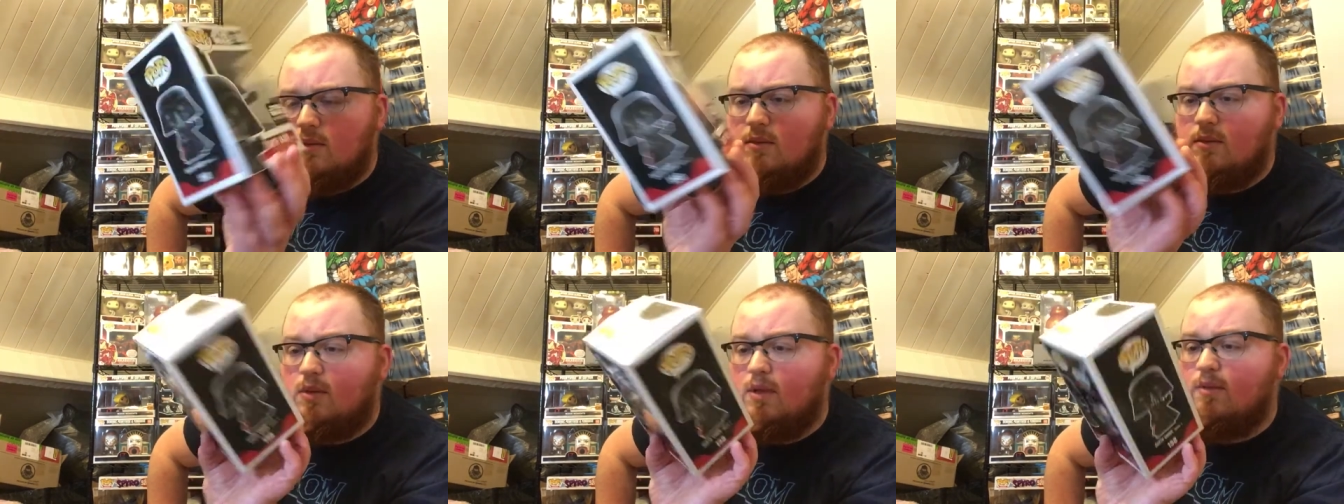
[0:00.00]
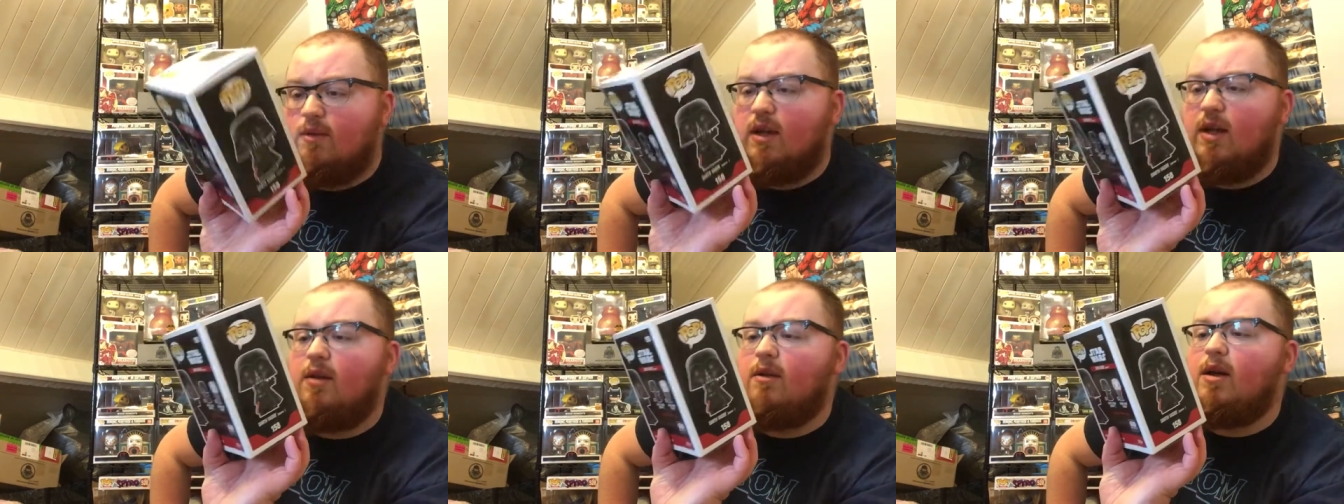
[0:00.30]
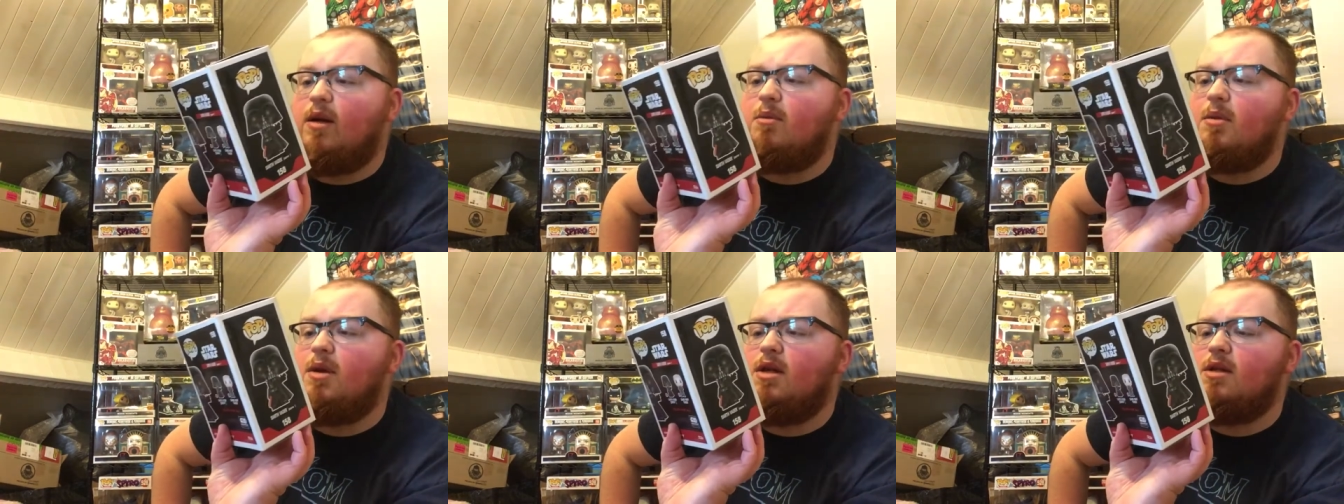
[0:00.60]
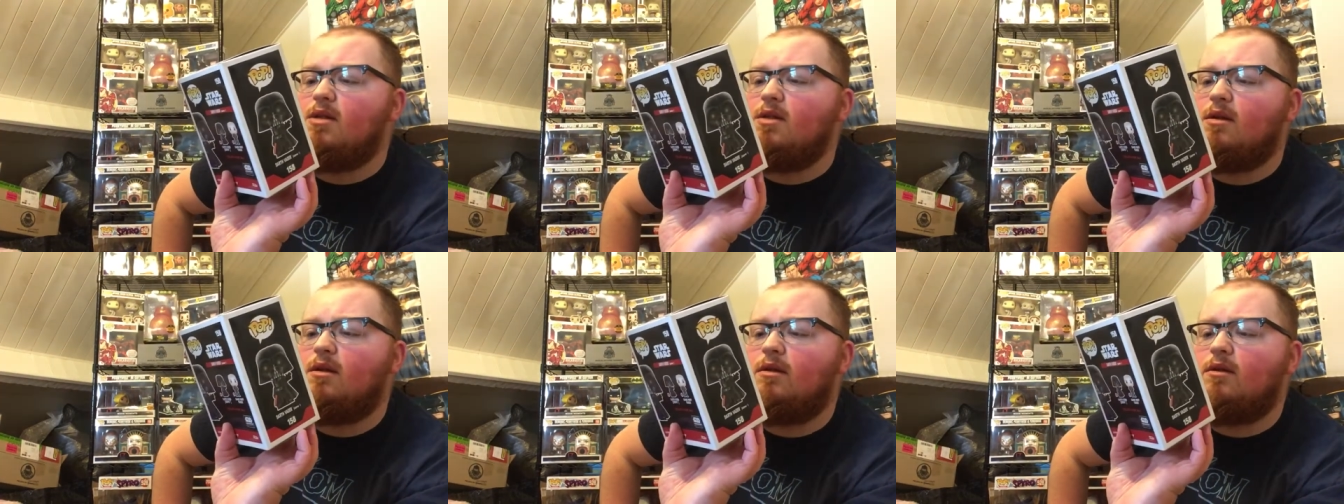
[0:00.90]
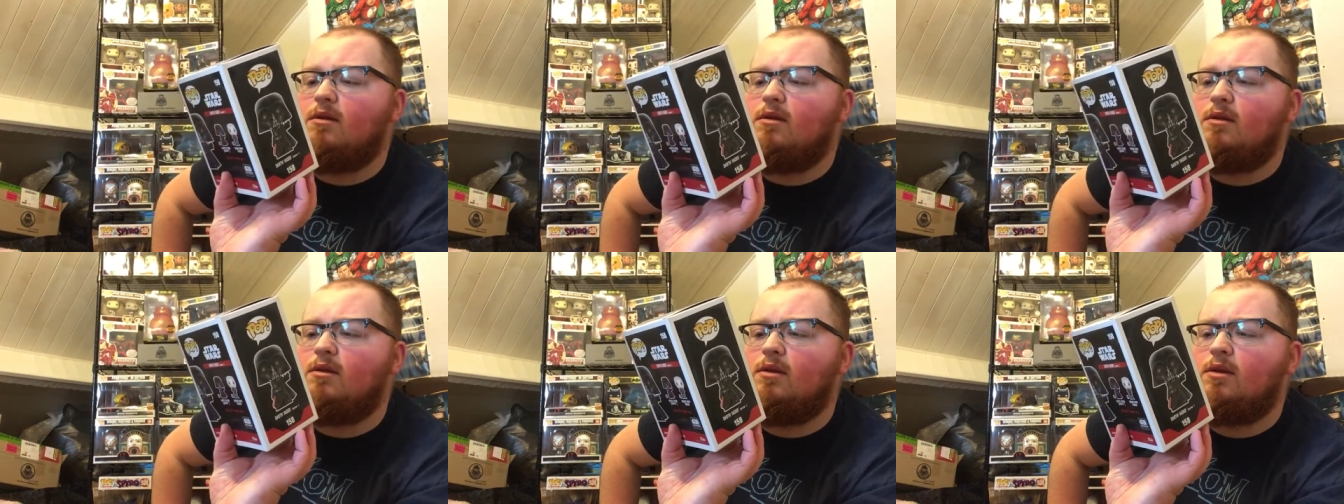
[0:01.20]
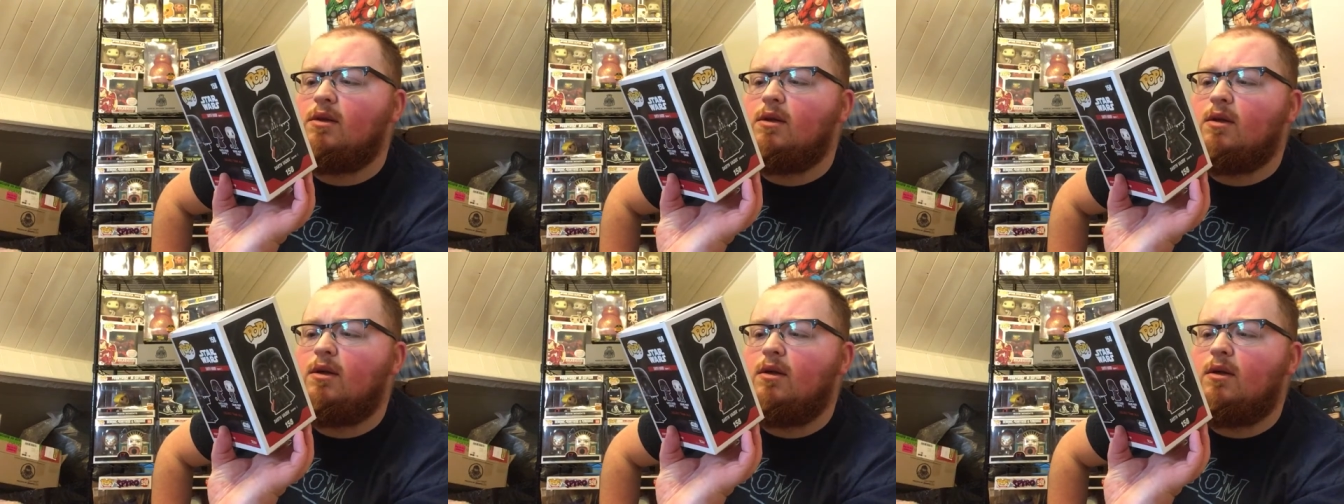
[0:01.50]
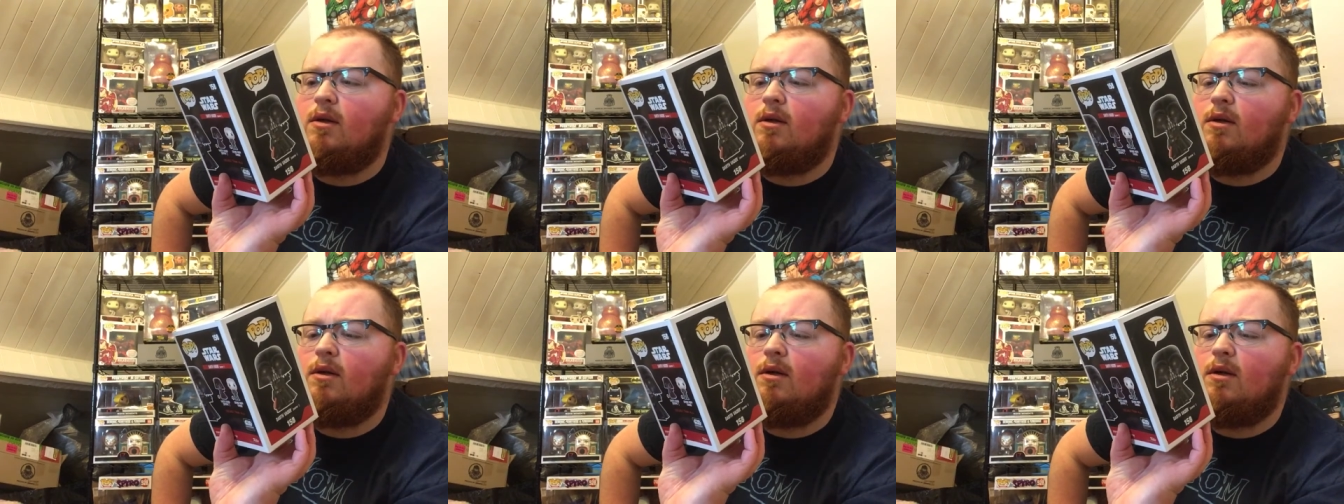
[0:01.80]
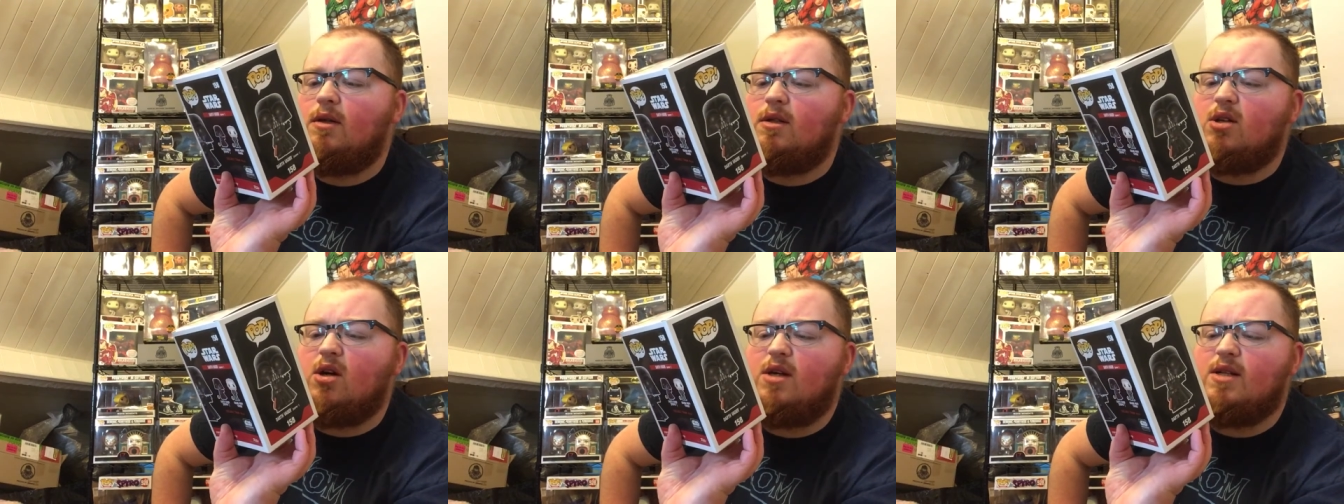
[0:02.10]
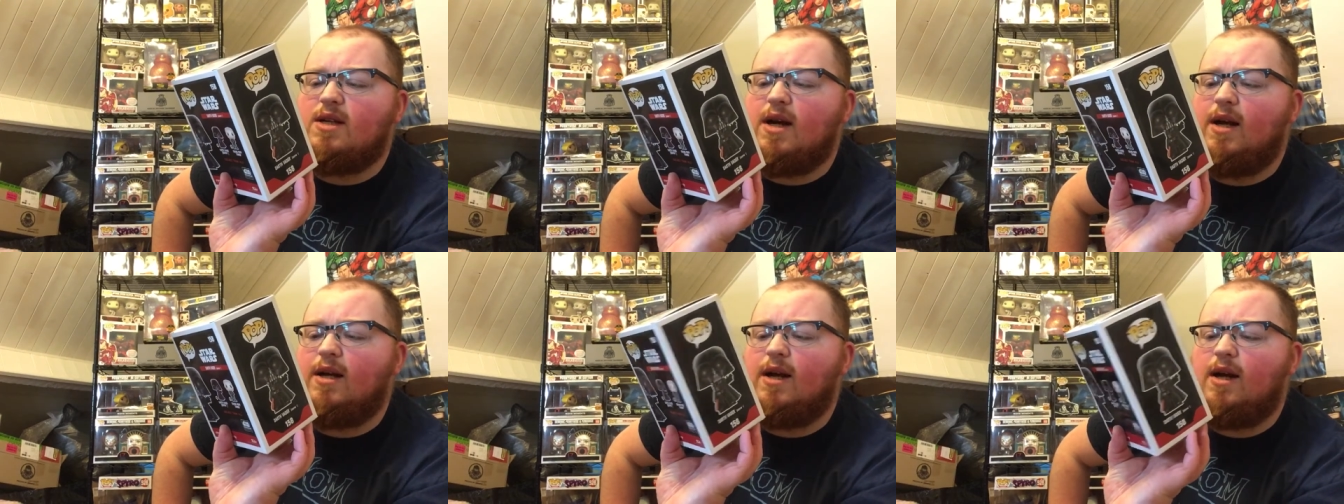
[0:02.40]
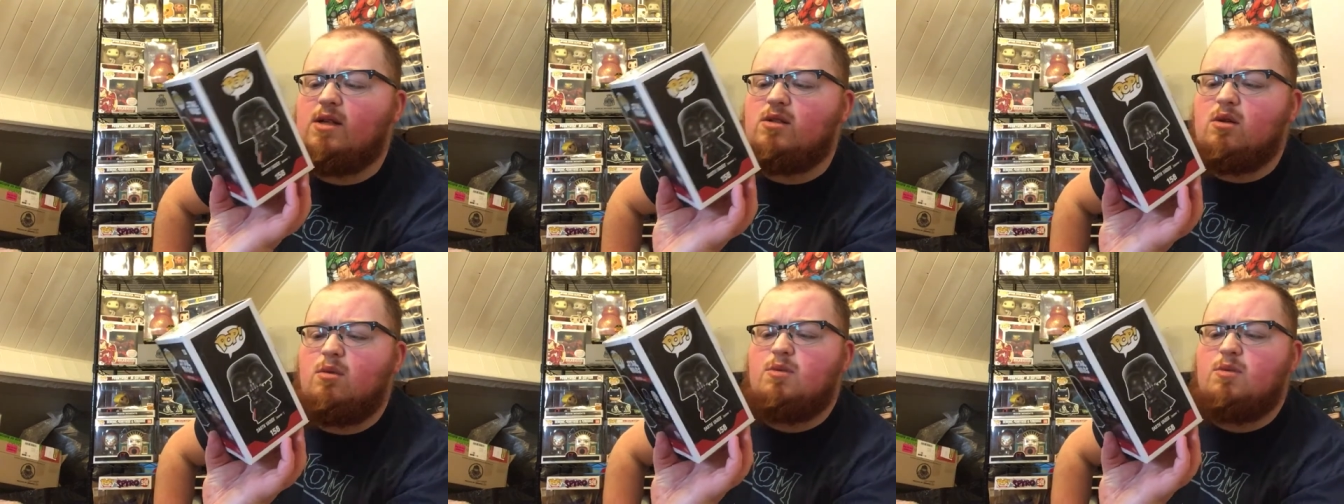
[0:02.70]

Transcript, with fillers: Whatever the hell that means. He's got his hand out,